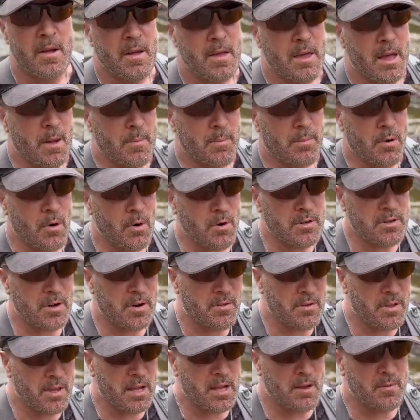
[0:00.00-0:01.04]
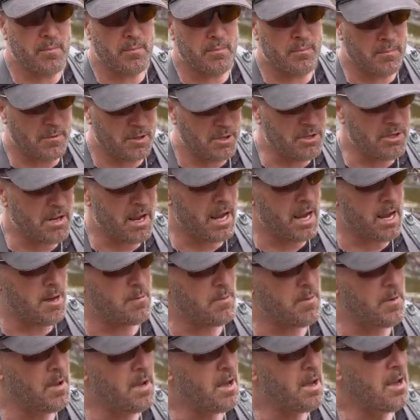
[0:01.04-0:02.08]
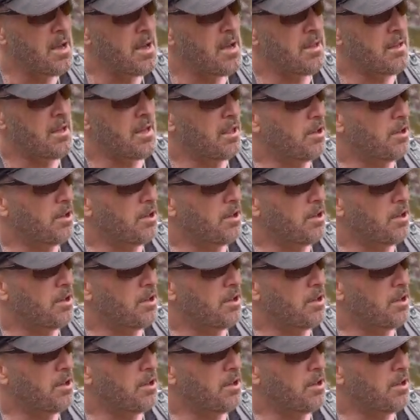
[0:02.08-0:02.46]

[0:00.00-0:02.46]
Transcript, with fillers: they approach everything the same. They